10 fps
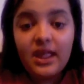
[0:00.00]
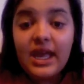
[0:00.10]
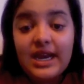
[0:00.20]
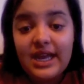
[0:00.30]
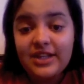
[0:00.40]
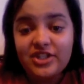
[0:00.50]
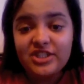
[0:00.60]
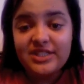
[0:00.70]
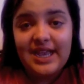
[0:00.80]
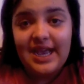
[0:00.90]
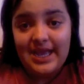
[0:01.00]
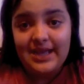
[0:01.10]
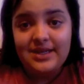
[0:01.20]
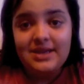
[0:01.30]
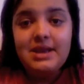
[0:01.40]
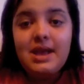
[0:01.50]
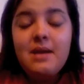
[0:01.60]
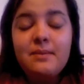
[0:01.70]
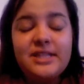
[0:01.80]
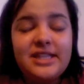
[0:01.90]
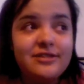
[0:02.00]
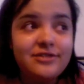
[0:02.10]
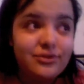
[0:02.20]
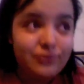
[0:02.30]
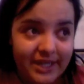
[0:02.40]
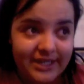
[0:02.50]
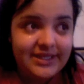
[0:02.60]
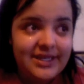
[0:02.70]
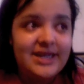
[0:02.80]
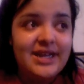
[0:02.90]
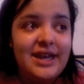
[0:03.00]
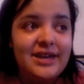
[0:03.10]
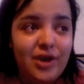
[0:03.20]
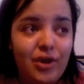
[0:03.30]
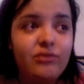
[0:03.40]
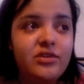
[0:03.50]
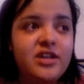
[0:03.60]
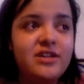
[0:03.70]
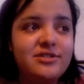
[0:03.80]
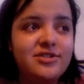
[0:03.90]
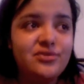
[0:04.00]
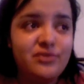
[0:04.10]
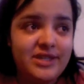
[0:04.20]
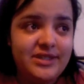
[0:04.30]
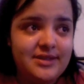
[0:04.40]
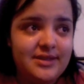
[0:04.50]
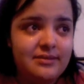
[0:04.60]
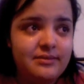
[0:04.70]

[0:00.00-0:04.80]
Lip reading: And I just can't. But there's a reason. I know there is a reason.